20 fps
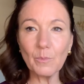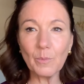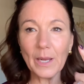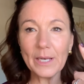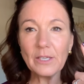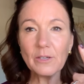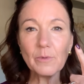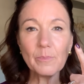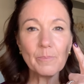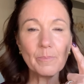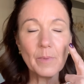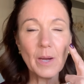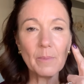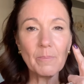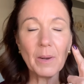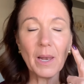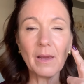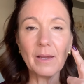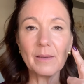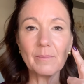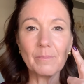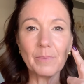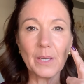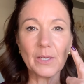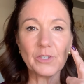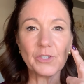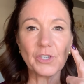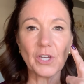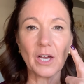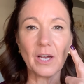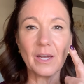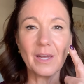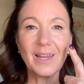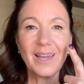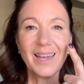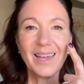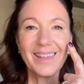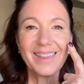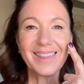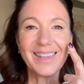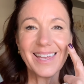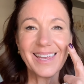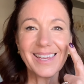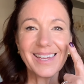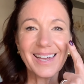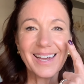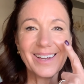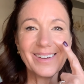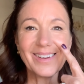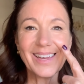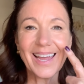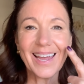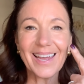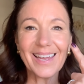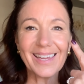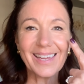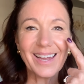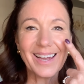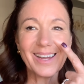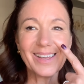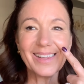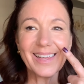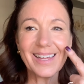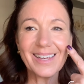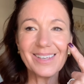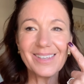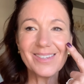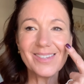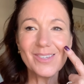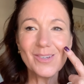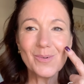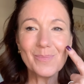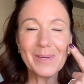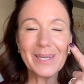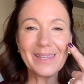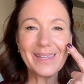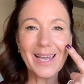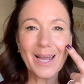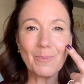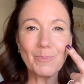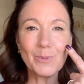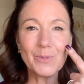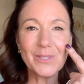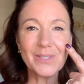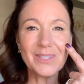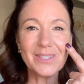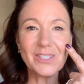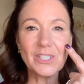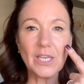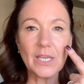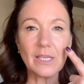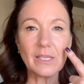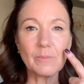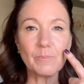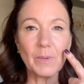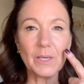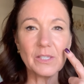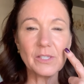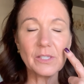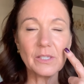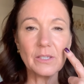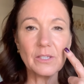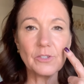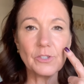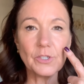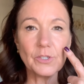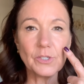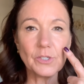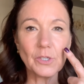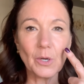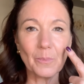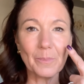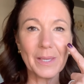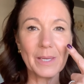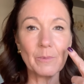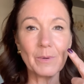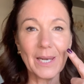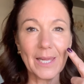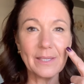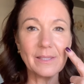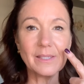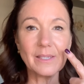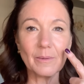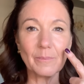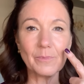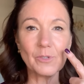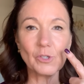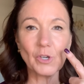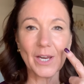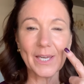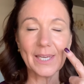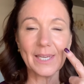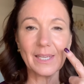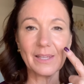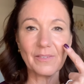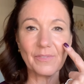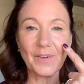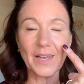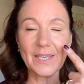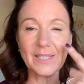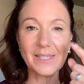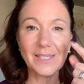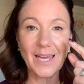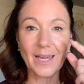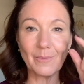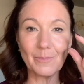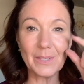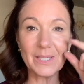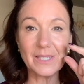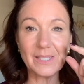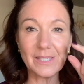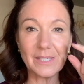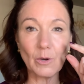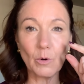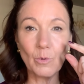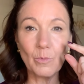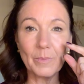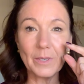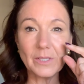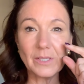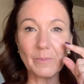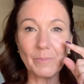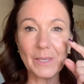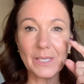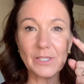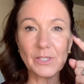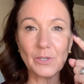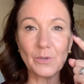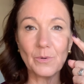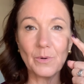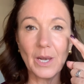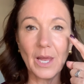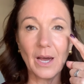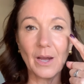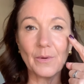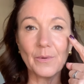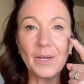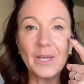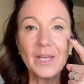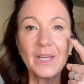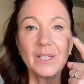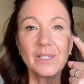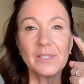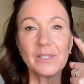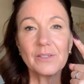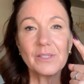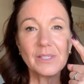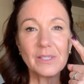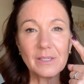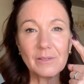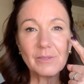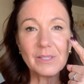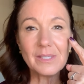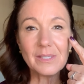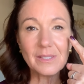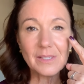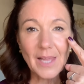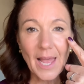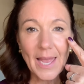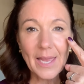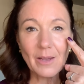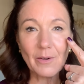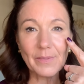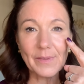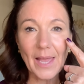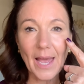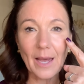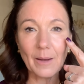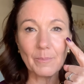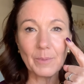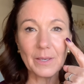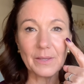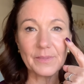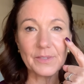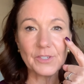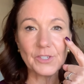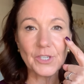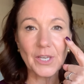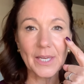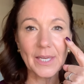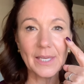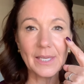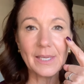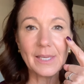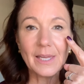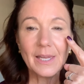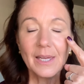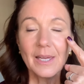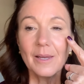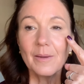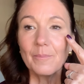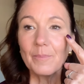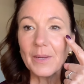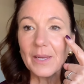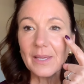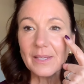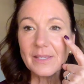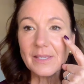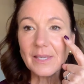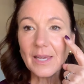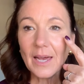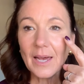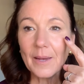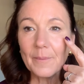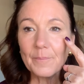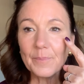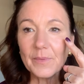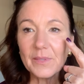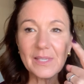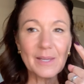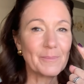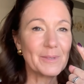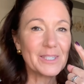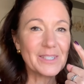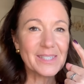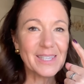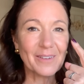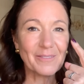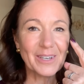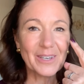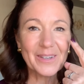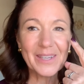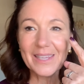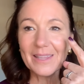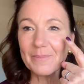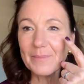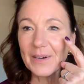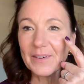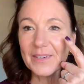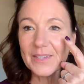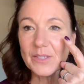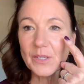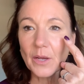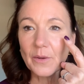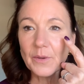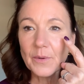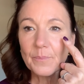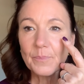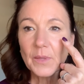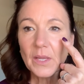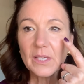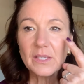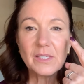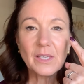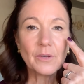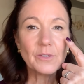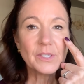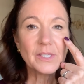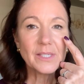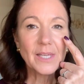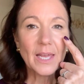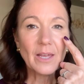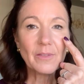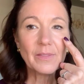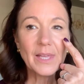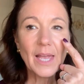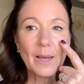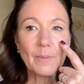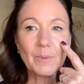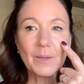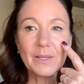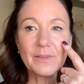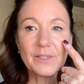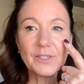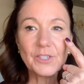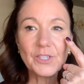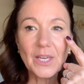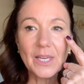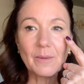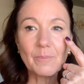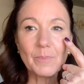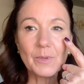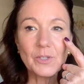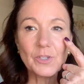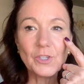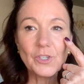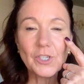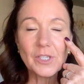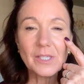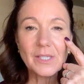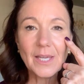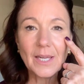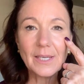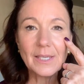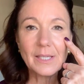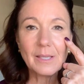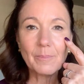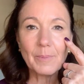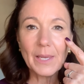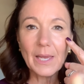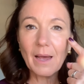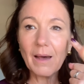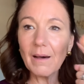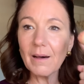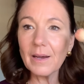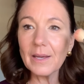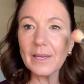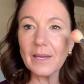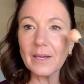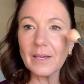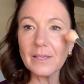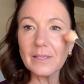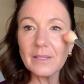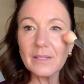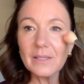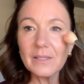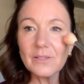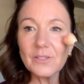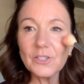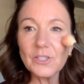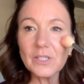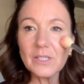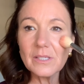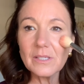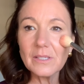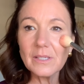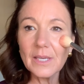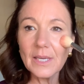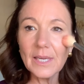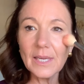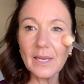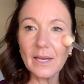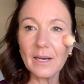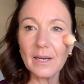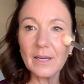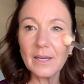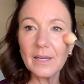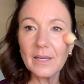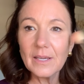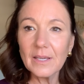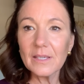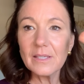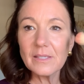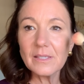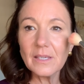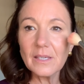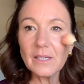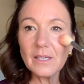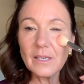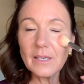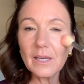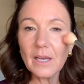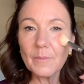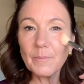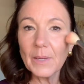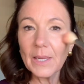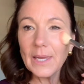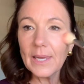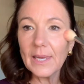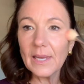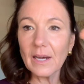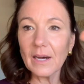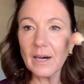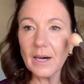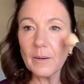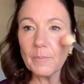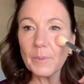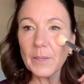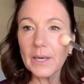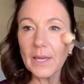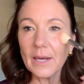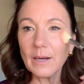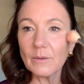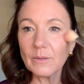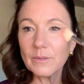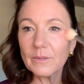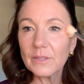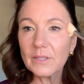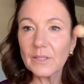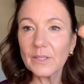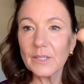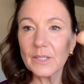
when you're applying blusher, think, okay, it's normally the apples of the cheeks, but as soon as you stop, it will end up dragging the face down because it's almost a bit too low. So still stay on the apple of the cheek, but let me just have a look in the mirror. So stay on the apple of the cheek, but just that little bit higher. Just here. So you're going to come here, up and out.